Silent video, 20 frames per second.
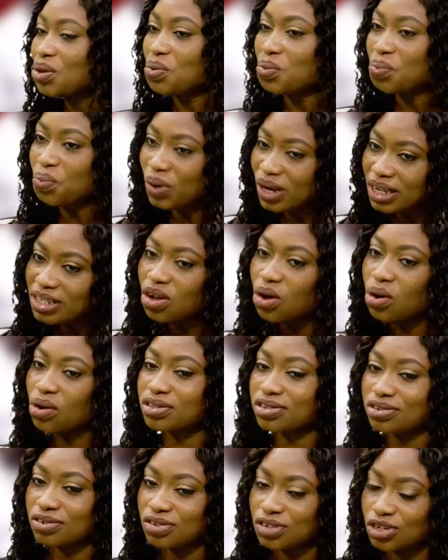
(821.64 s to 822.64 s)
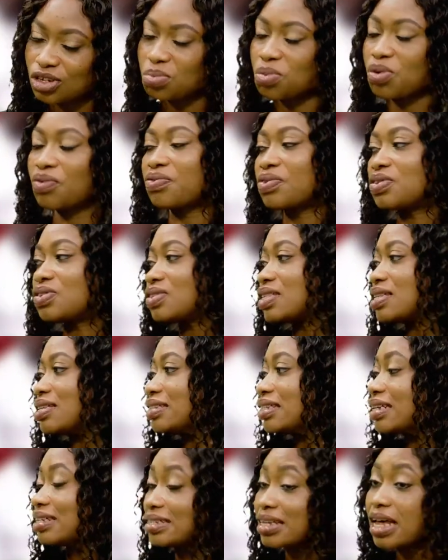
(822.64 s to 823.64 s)
Will it alter some of those
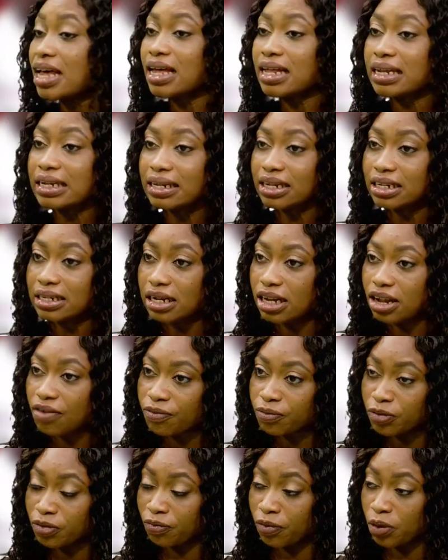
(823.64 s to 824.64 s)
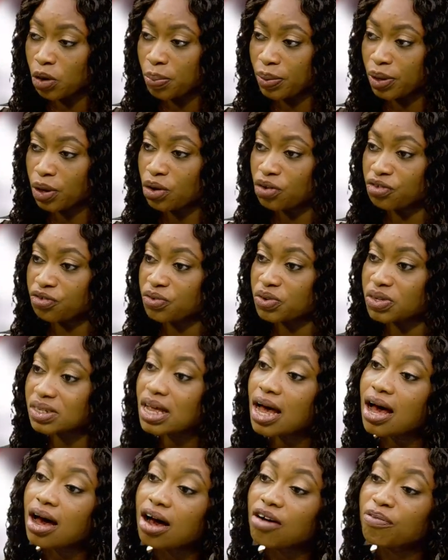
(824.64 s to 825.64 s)
things that the developing
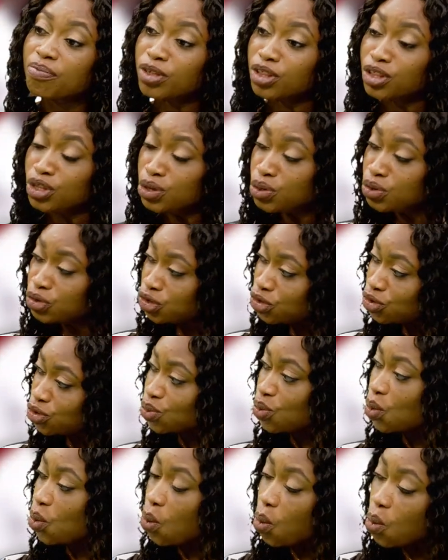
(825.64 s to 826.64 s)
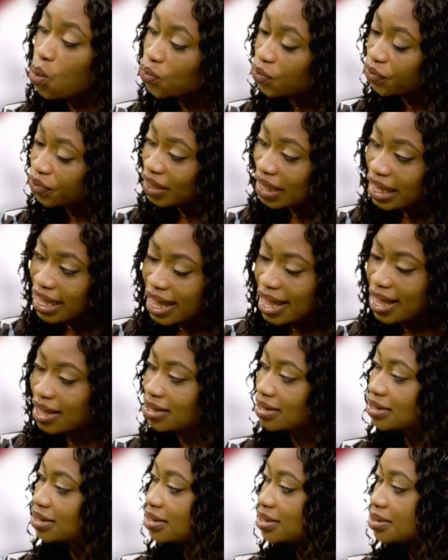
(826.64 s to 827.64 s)
countries have been used to over the
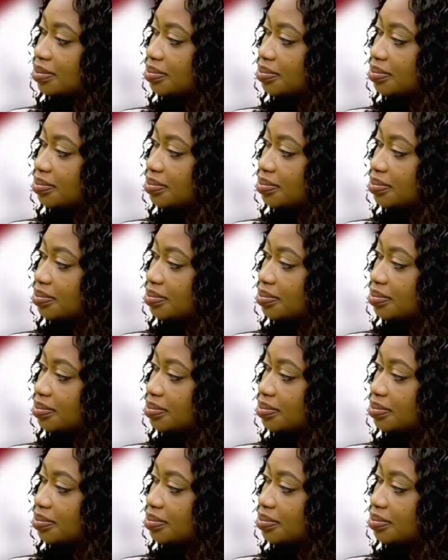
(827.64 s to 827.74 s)
years?